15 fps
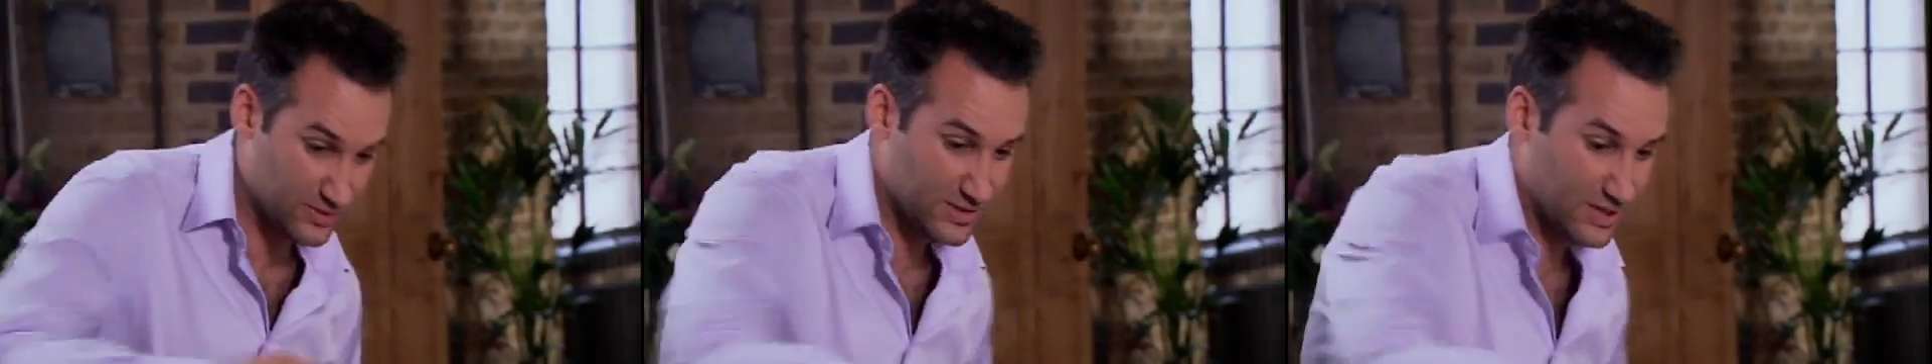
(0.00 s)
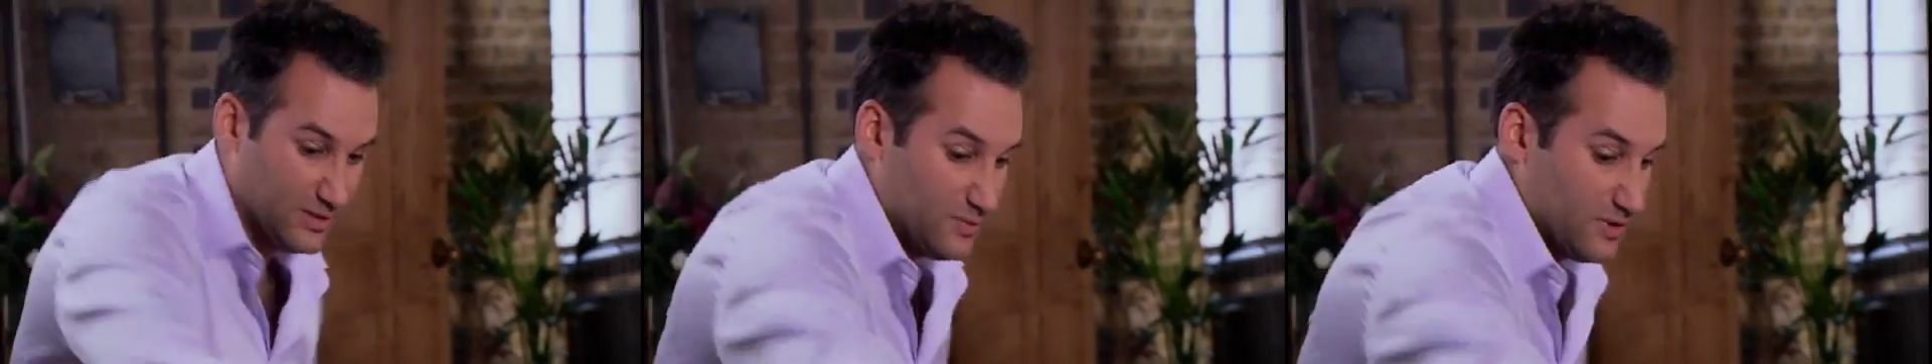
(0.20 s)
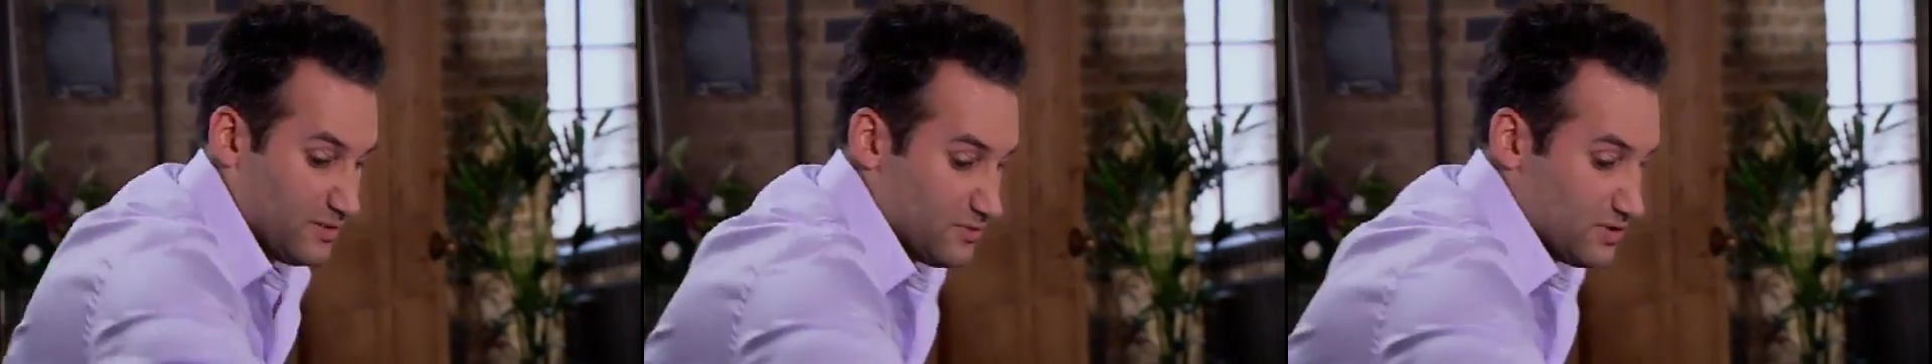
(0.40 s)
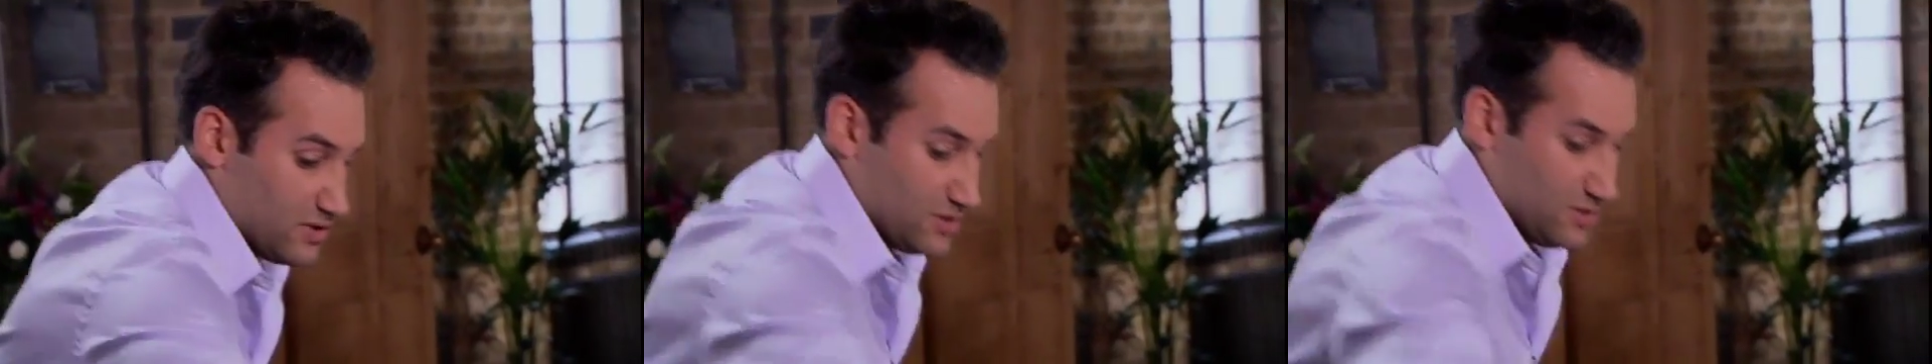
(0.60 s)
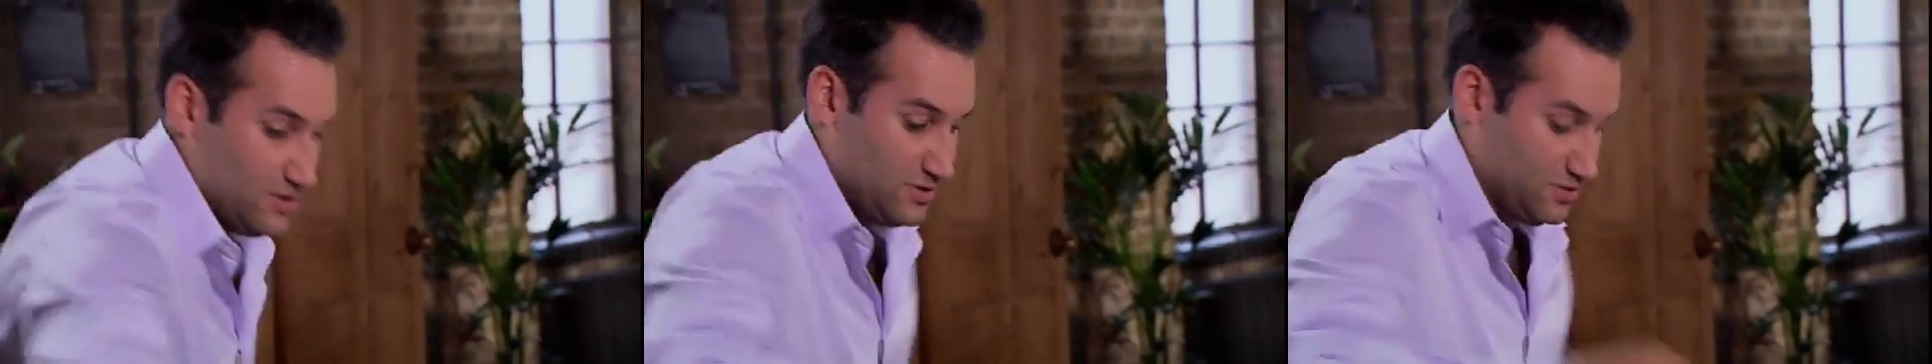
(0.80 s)
seed, but I'm just
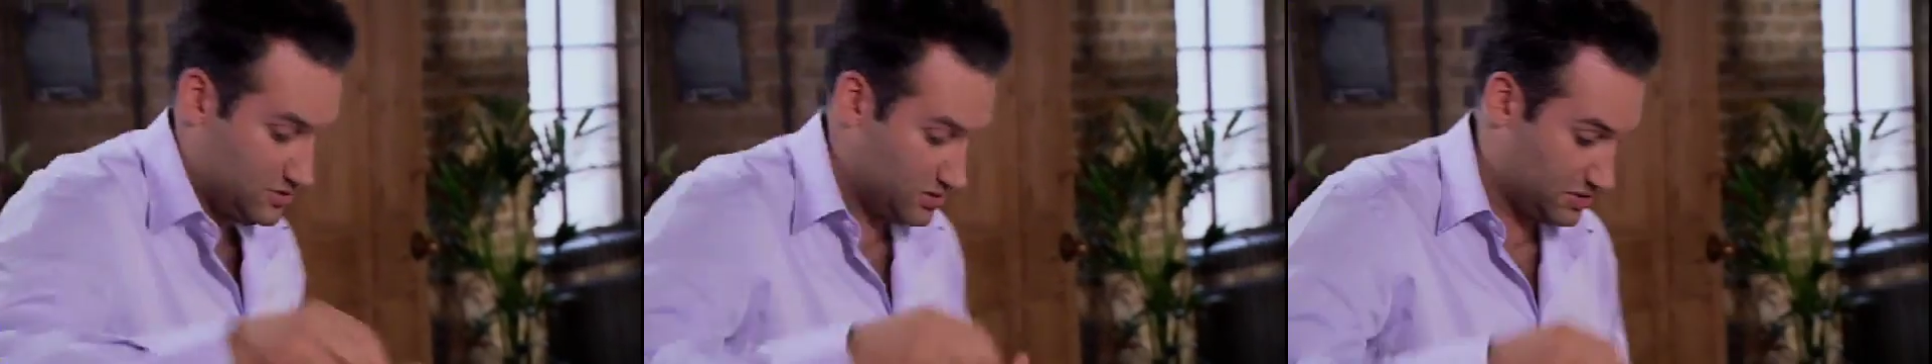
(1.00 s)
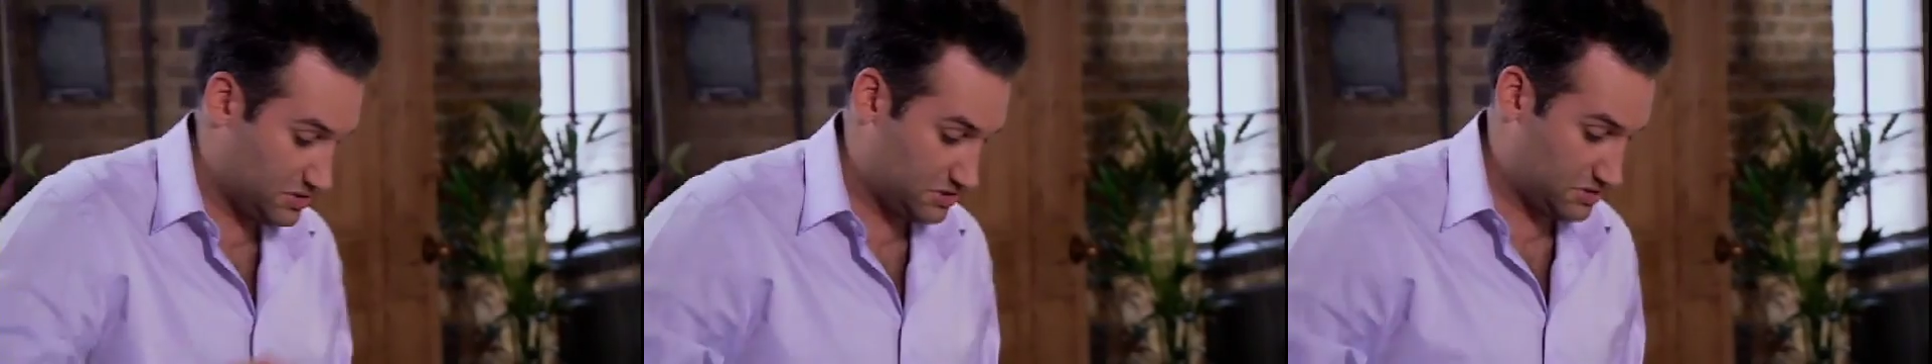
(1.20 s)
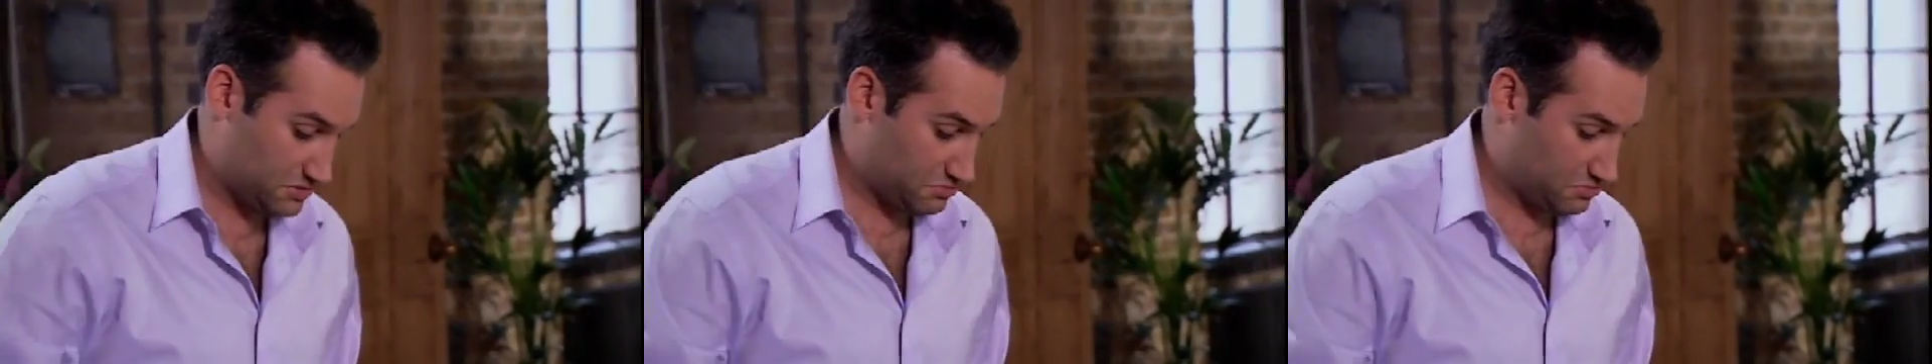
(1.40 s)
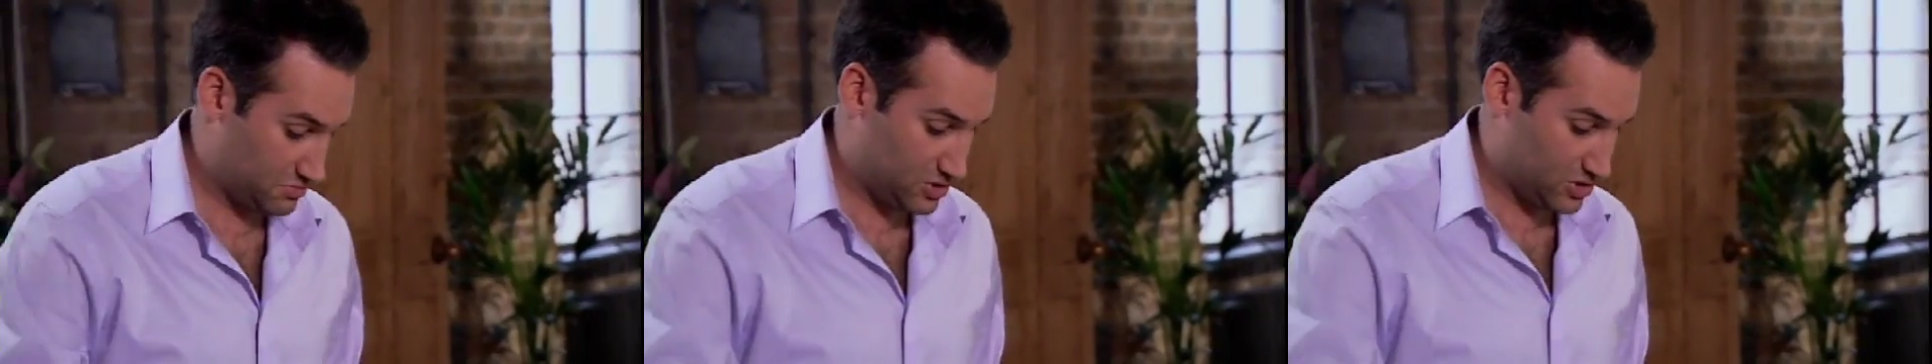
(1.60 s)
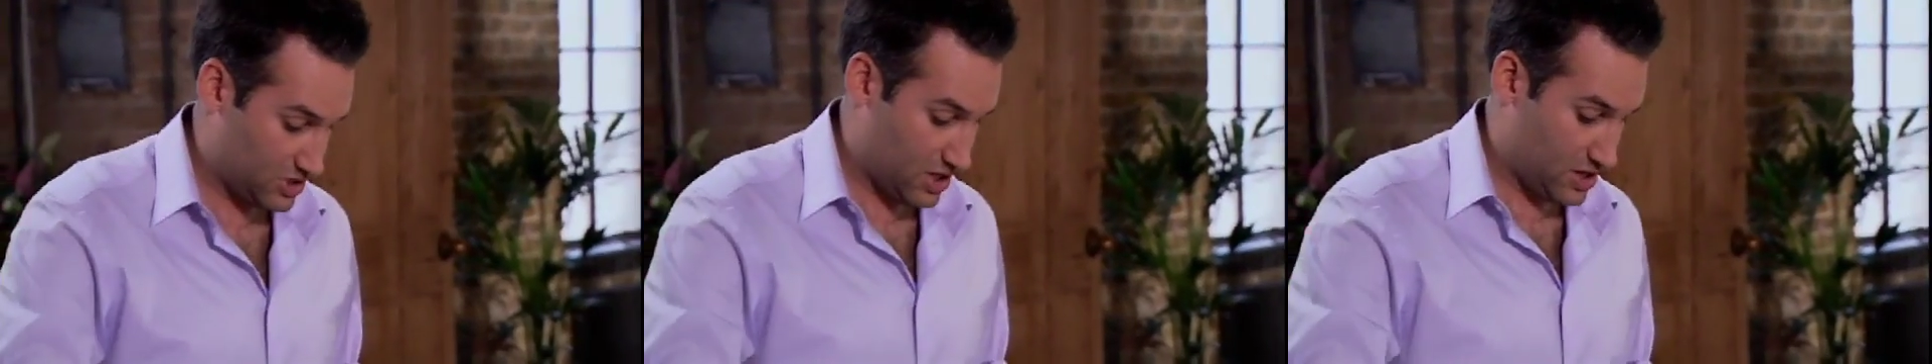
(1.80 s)
going to use
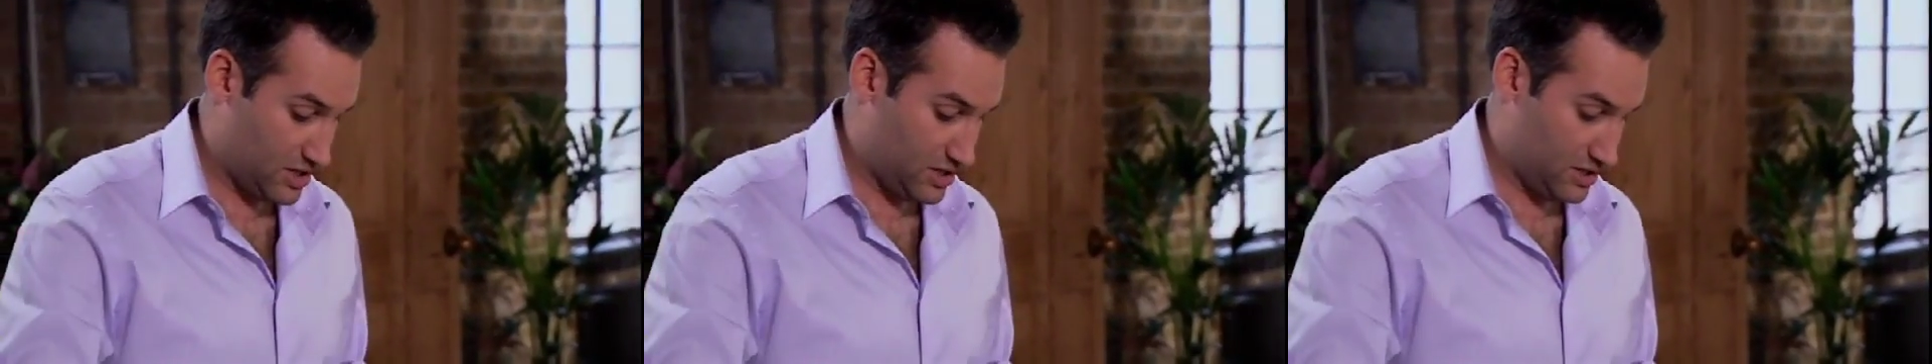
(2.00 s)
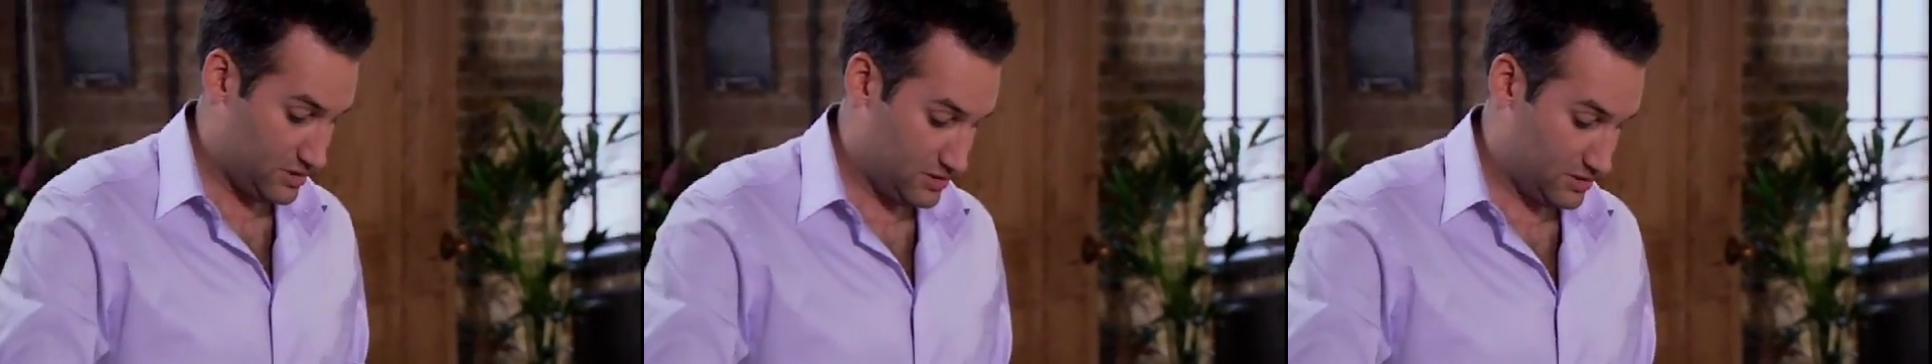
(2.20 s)
just honey.